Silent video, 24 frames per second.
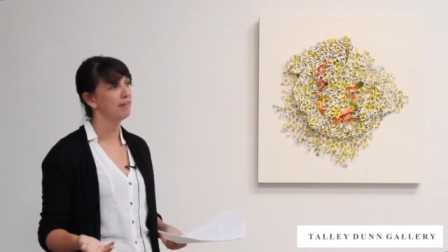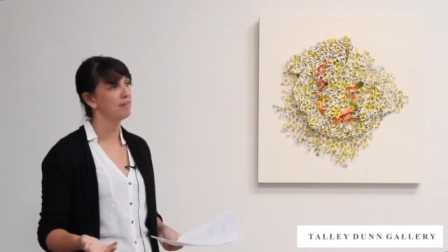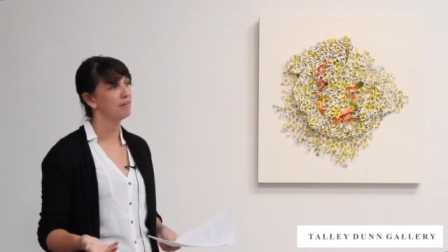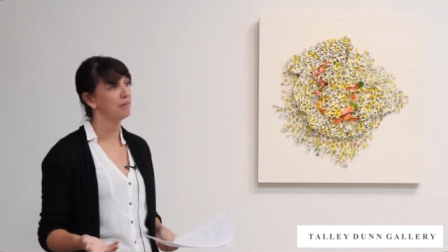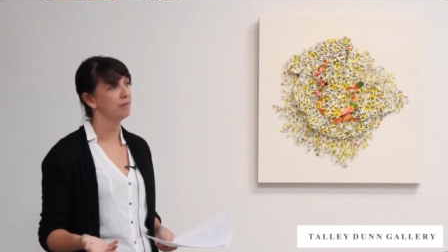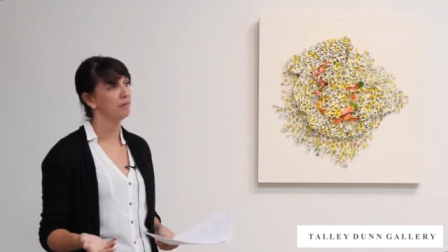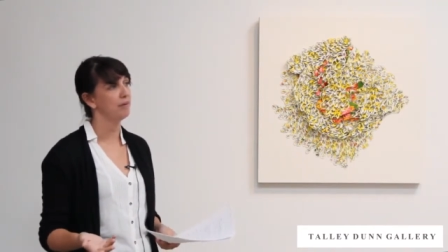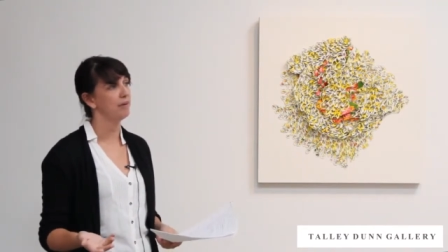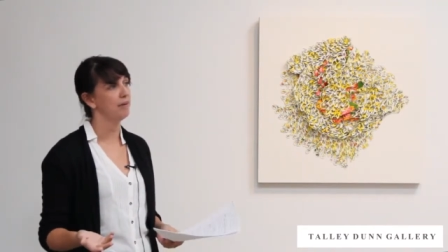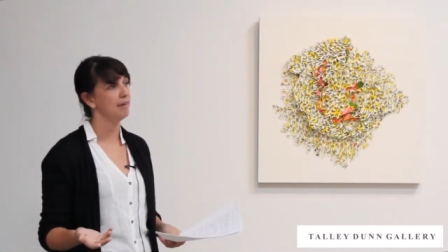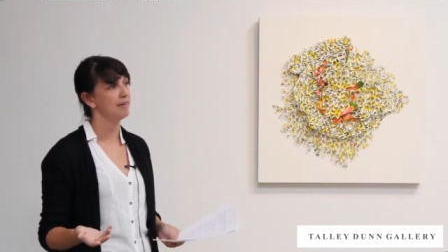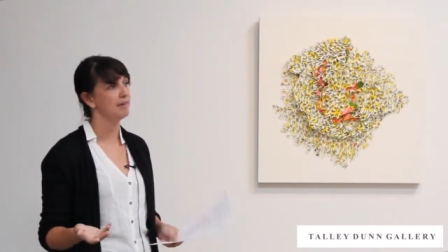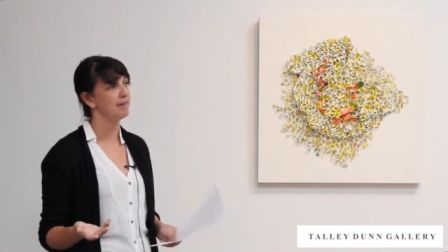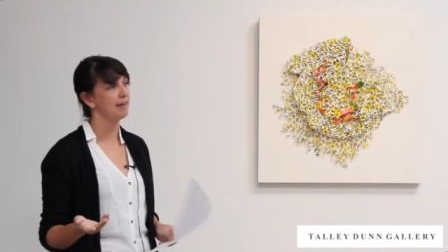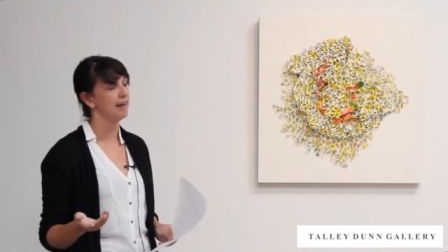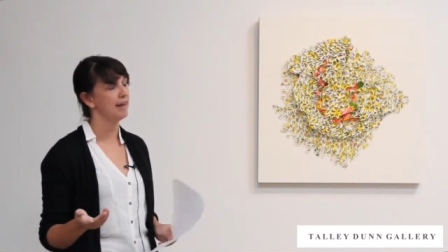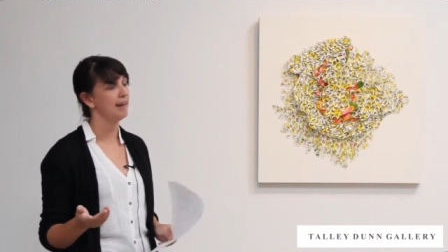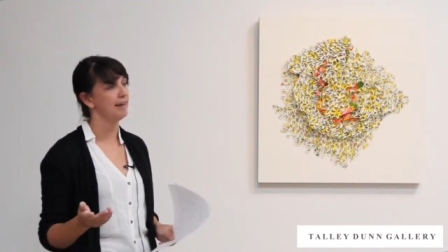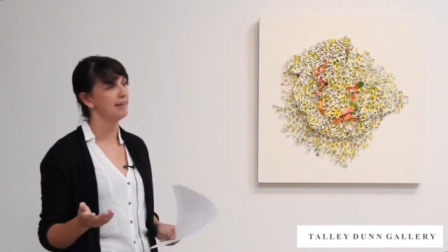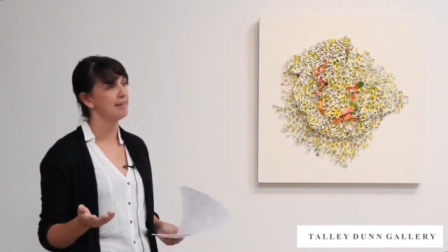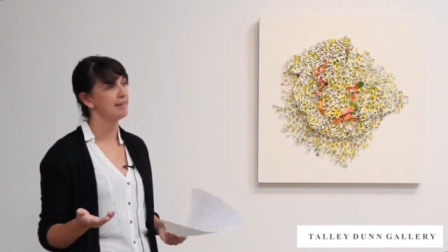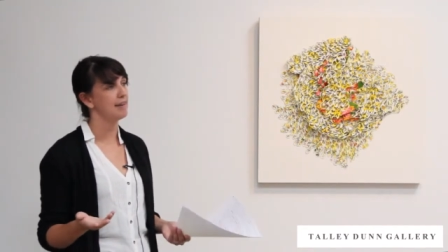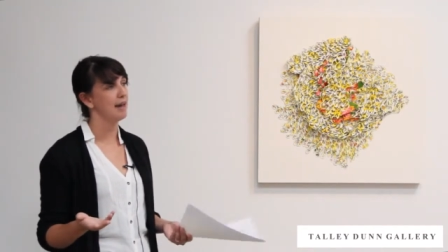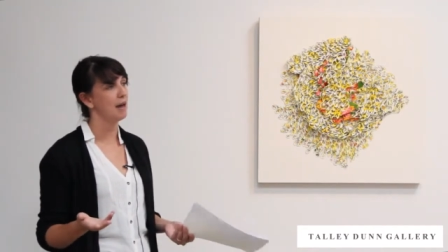So in this
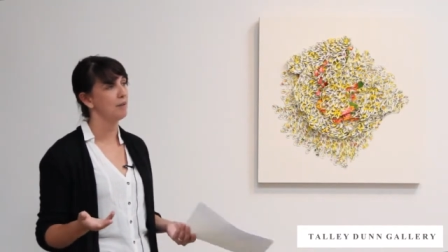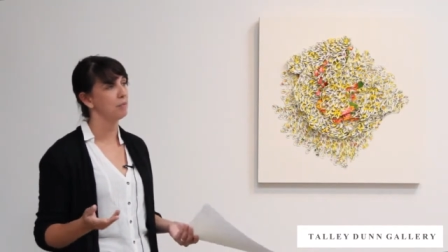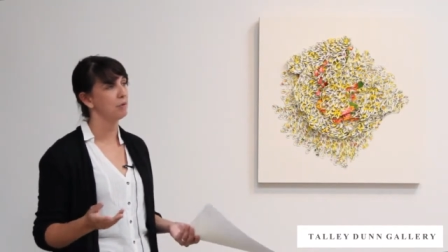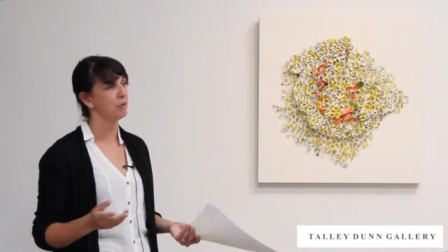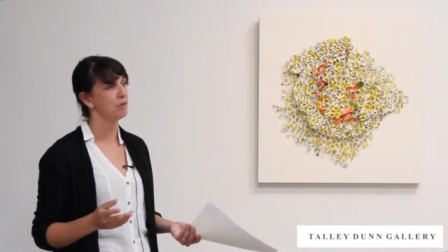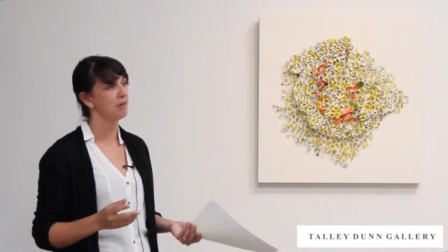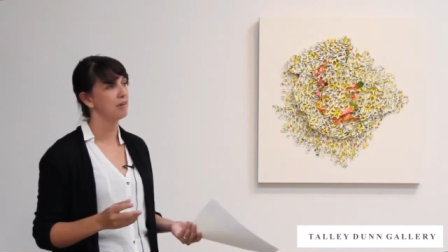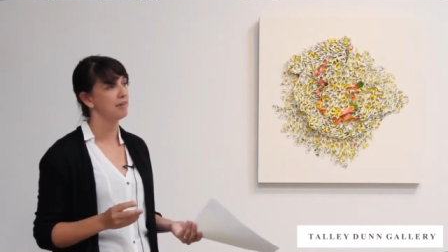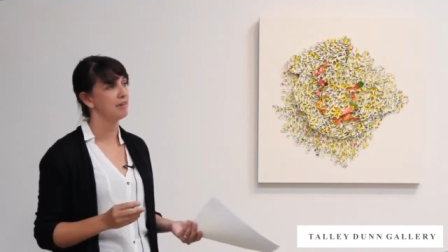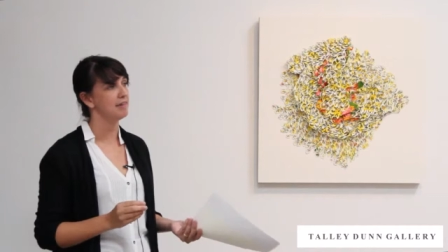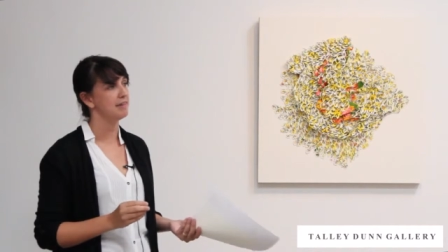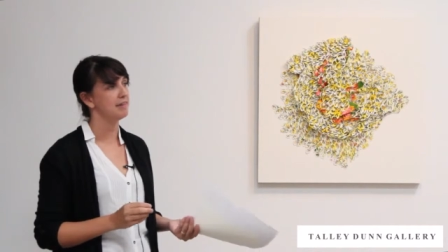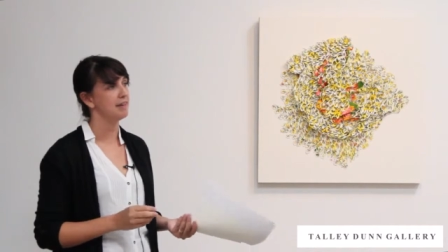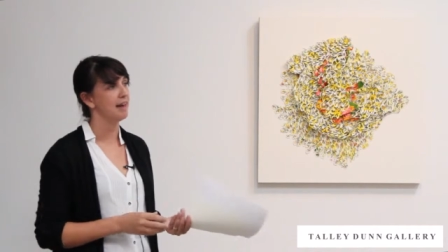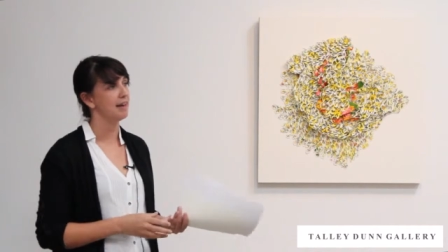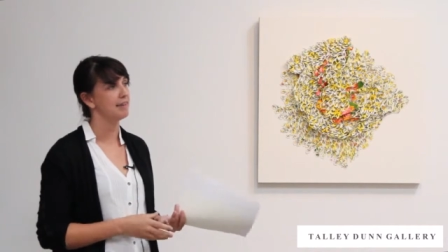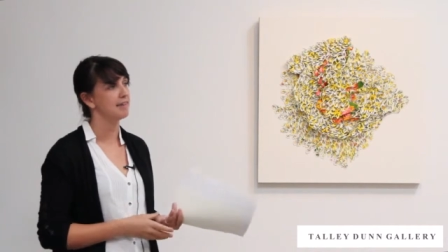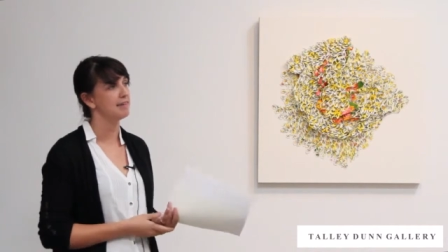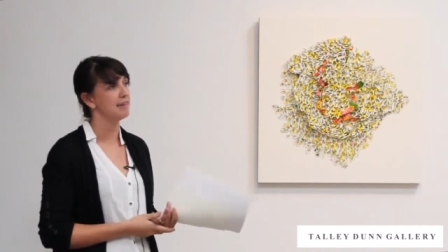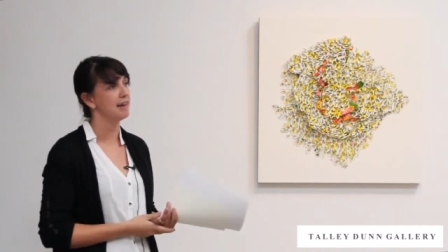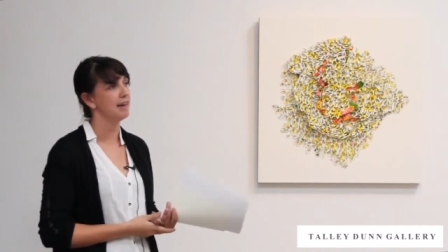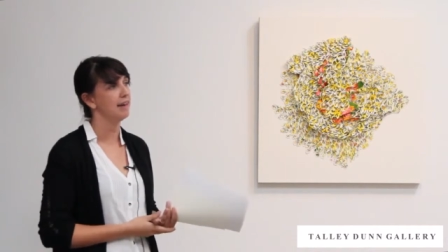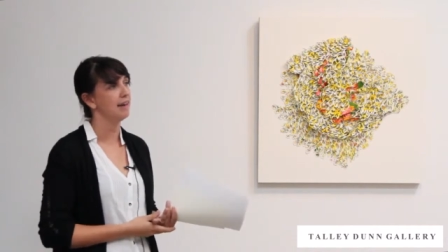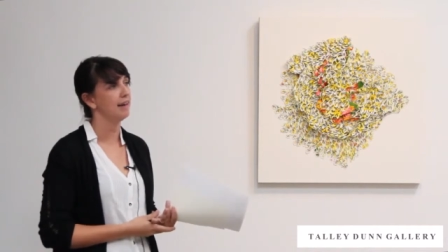case, Emerson's
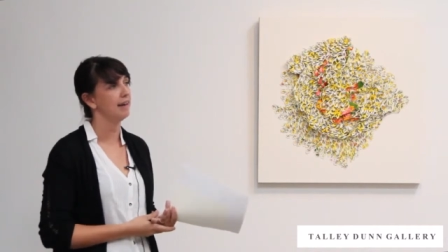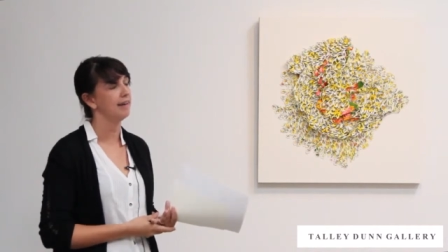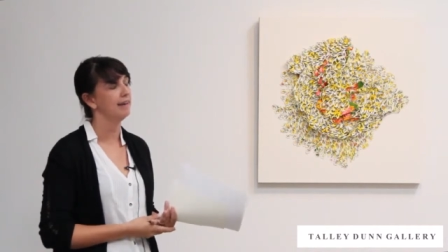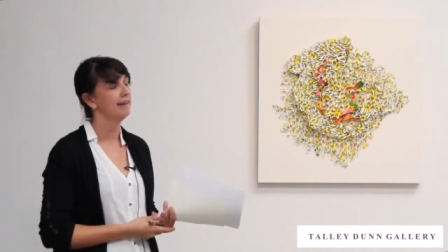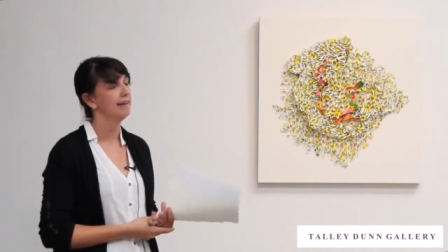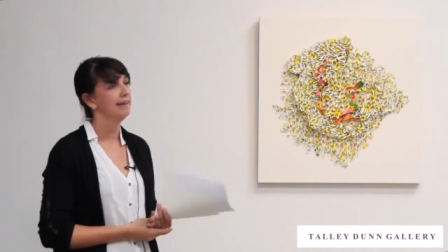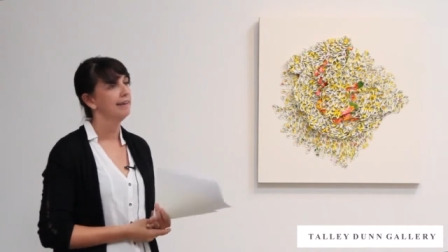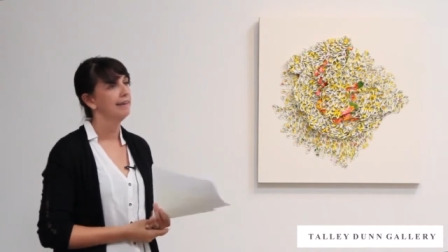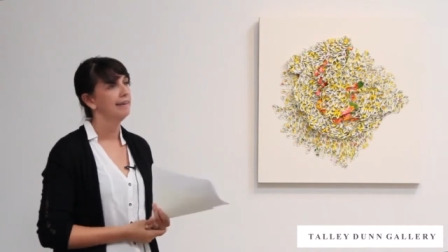essay